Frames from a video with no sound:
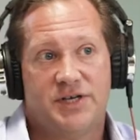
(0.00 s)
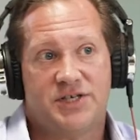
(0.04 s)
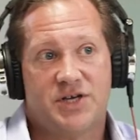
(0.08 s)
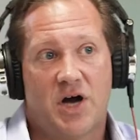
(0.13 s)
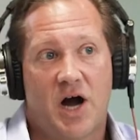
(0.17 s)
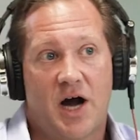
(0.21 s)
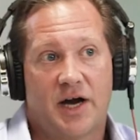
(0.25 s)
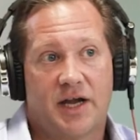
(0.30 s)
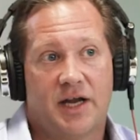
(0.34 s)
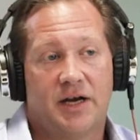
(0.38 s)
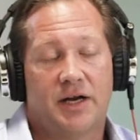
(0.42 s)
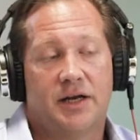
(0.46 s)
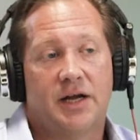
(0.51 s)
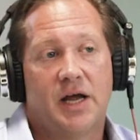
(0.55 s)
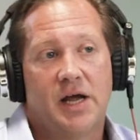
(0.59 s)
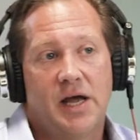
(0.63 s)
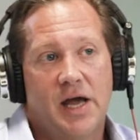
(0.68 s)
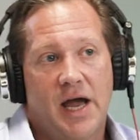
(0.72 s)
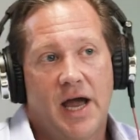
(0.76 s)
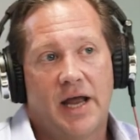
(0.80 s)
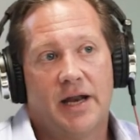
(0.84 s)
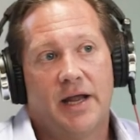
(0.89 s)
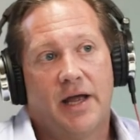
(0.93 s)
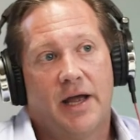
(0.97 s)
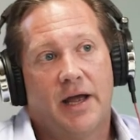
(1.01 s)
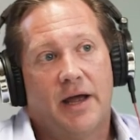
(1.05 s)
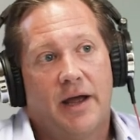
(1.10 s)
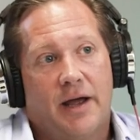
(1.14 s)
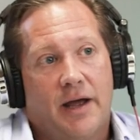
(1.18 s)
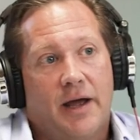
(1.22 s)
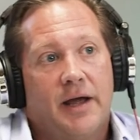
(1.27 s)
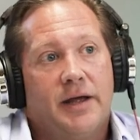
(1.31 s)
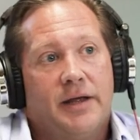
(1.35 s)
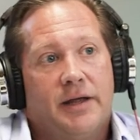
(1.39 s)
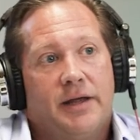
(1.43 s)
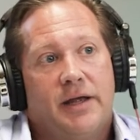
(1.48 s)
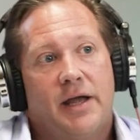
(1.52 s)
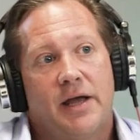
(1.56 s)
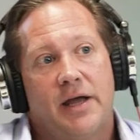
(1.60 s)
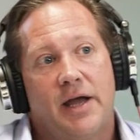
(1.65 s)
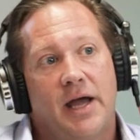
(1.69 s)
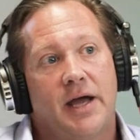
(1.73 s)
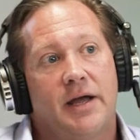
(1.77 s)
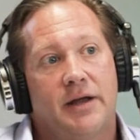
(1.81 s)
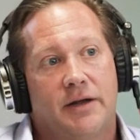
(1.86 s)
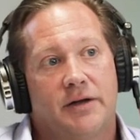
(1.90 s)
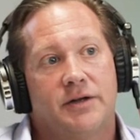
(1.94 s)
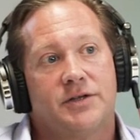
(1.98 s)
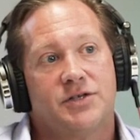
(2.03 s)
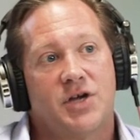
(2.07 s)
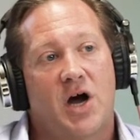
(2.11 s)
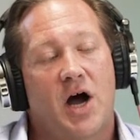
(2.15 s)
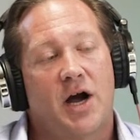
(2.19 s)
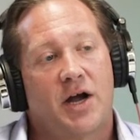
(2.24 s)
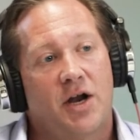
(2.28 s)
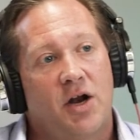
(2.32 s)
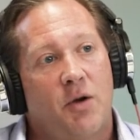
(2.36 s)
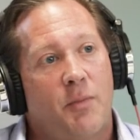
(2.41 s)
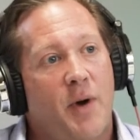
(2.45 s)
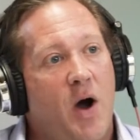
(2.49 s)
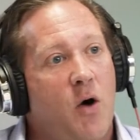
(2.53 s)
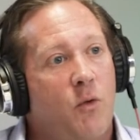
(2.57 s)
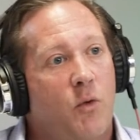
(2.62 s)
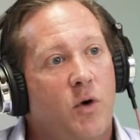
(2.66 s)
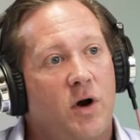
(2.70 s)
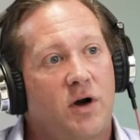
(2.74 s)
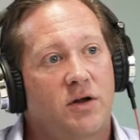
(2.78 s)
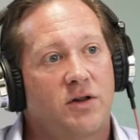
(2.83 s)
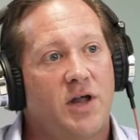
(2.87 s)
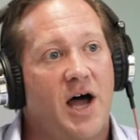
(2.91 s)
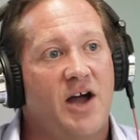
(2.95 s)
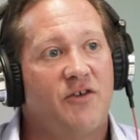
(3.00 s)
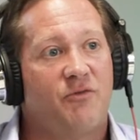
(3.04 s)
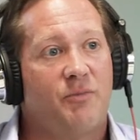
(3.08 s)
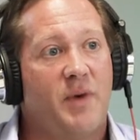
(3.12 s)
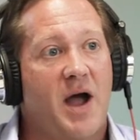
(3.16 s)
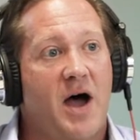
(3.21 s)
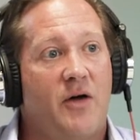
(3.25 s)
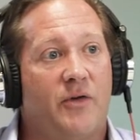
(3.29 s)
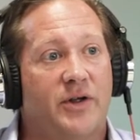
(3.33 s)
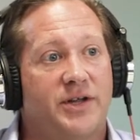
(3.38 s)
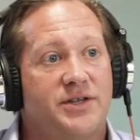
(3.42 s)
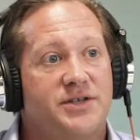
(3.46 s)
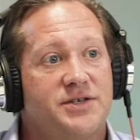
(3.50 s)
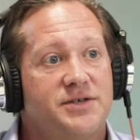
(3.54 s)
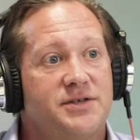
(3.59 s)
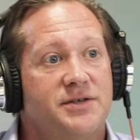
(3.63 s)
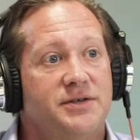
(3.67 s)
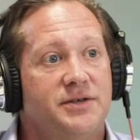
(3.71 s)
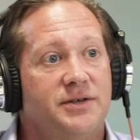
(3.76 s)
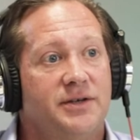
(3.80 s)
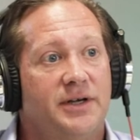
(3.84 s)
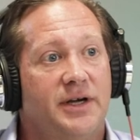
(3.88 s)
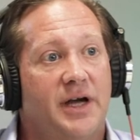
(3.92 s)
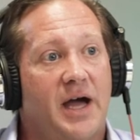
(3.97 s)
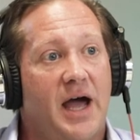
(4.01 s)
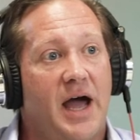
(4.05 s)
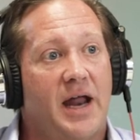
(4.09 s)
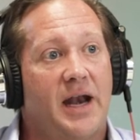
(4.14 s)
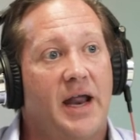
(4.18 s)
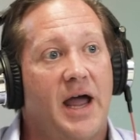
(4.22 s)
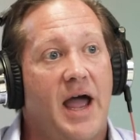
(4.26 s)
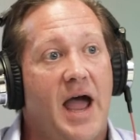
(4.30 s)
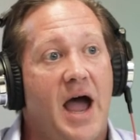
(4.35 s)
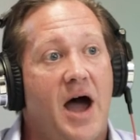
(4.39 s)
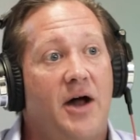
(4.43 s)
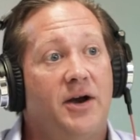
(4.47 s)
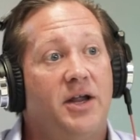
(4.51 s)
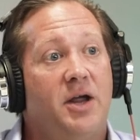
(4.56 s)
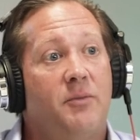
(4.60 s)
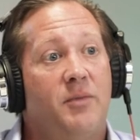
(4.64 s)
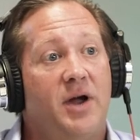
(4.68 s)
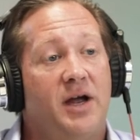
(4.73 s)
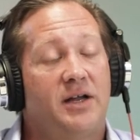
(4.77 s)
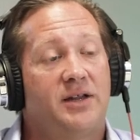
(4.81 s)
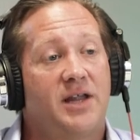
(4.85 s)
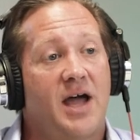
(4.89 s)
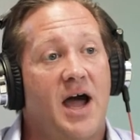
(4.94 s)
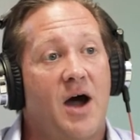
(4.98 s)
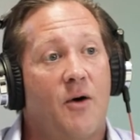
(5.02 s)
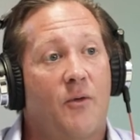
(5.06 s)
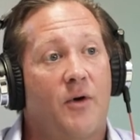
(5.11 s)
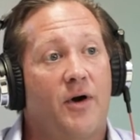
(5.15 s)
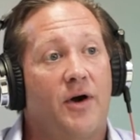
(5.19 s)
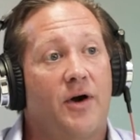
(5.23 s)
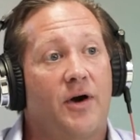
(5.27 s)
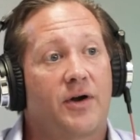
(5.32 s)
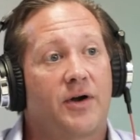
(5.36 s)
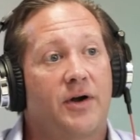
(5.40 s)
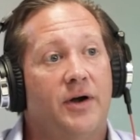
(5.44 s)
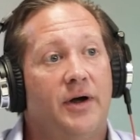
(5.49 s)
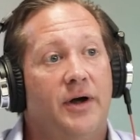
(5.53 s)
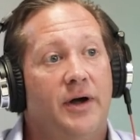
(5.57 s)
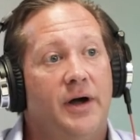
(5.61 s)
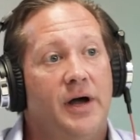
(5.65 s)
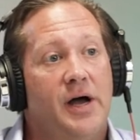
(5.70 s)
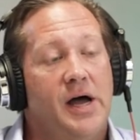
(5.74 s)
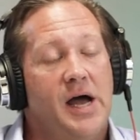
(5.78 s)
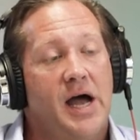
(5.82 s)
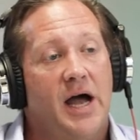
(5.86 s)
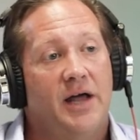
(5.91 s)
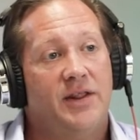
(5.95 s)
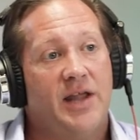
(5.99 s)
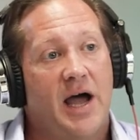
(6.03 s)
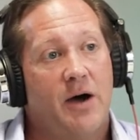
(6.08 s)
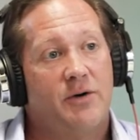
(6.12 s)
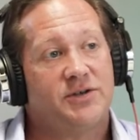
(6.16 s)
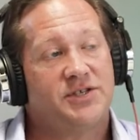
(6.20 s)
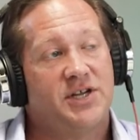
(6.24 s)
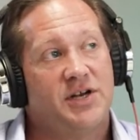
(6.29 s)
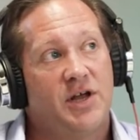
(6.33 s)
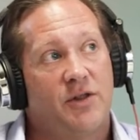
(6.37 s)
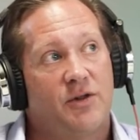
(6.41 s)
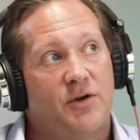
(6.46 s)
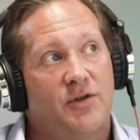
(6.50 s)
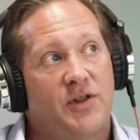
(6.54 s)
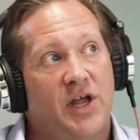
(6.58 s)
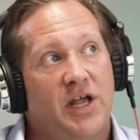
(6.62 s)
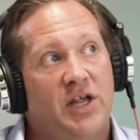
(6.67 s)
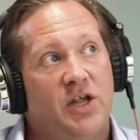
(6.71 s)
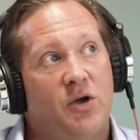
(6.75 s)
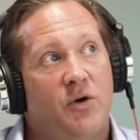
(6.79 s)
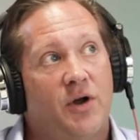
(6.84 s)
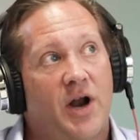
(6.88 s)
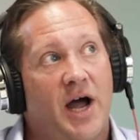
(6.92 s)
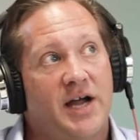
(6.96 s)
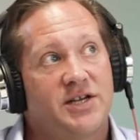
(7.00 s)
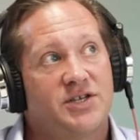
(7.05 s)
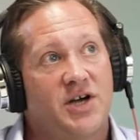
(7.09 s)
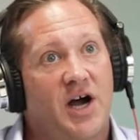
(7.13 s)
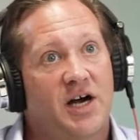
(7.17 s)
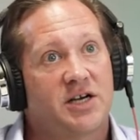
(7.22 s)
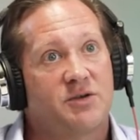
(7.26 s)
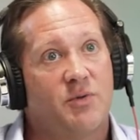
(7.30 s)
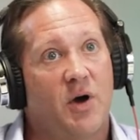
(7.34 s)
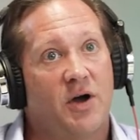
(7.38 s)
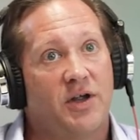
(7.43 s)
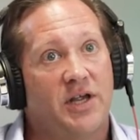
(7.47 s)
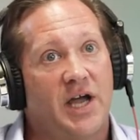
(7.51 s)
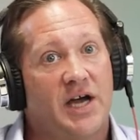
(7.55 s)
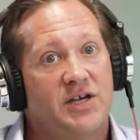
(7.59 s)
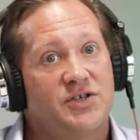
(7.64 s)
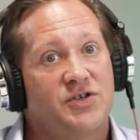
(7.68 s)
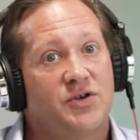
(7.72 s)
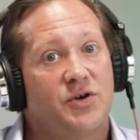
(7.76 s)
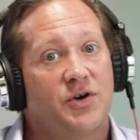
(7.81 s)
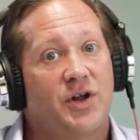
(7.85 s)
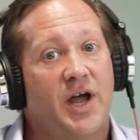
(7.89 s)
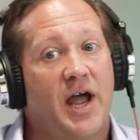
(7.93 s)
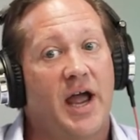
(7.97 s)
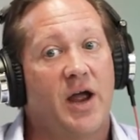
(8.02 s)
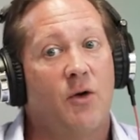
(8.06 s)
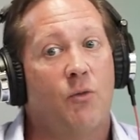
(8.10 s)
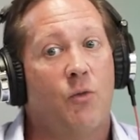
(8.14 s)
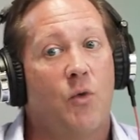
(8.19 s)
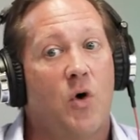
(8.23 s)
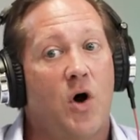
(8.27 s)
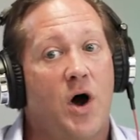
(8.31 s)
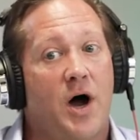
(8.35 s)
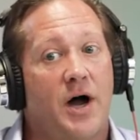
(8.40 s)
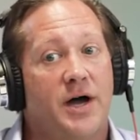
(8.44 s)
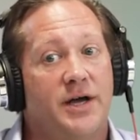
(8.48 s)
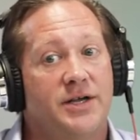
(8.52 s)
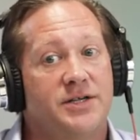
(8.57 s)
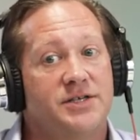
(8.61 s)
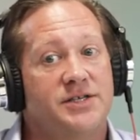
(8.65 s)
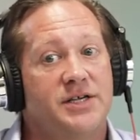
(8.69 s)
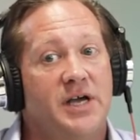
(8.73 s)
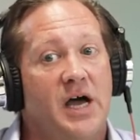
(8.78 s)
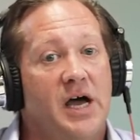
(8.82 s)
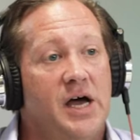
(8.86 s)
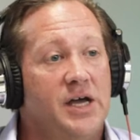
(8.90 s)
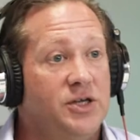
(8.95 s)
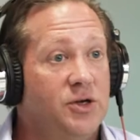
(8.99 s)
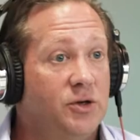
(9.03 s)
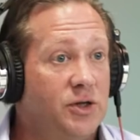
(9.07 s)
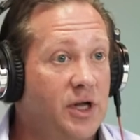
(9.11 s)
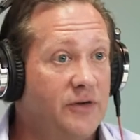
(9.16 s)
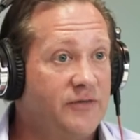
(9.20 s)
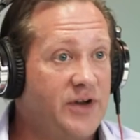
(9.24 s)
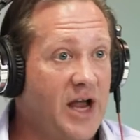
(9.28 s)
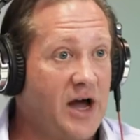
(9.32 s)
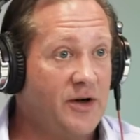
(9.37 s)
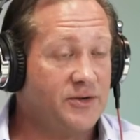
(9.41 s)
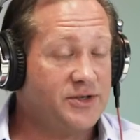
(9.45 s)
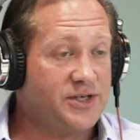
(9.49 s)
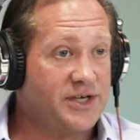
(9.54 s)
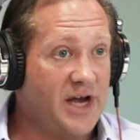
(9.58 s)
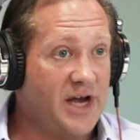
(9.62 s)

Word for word: but yet talking, I can schedule myself and talking about work life balance. It really is. How do you make it's that important. work? Yeah. And that was another thing you and I talked about yesterday. Was you live down